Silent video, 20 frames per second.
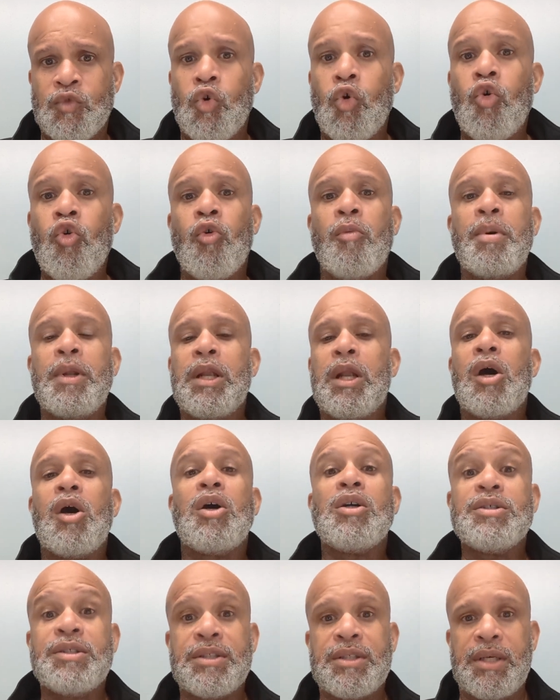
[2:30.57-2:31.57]
Who
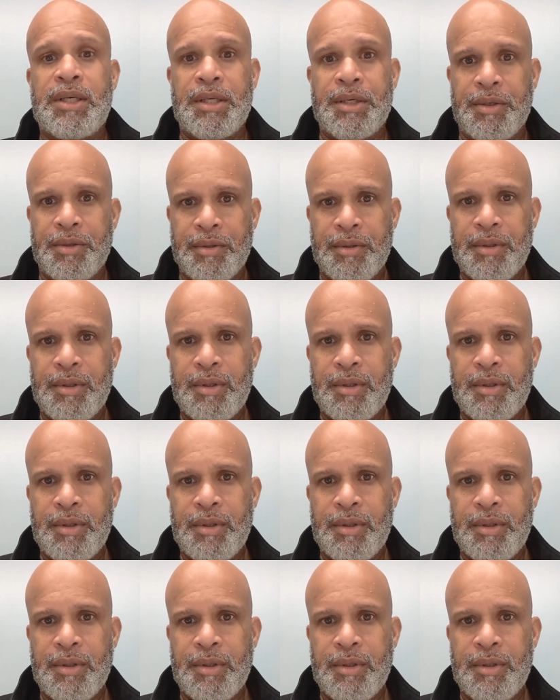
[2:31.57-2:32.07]
belongs here?